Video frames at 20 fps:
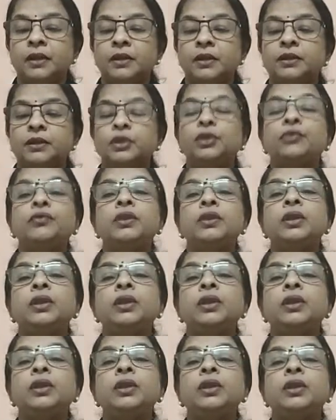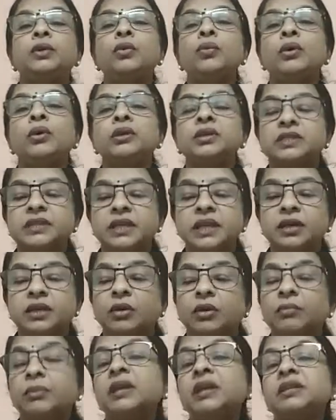Do we know what is
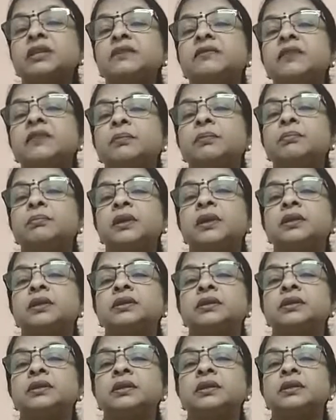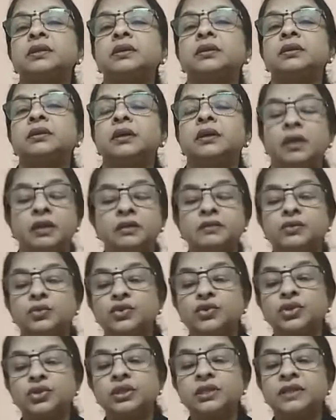economic development and
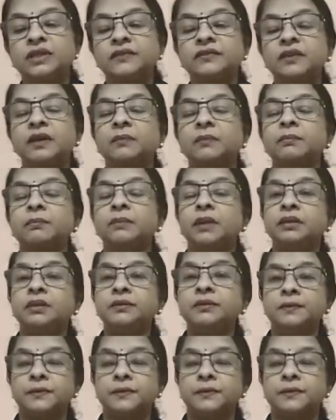social development?